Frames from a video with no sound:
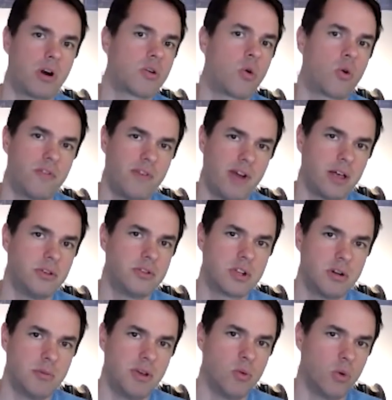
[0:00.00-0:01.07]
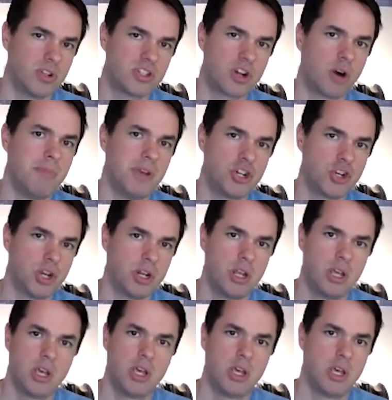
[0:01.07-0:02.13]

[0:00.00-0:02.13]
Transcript: our core values going to be? What's our mission?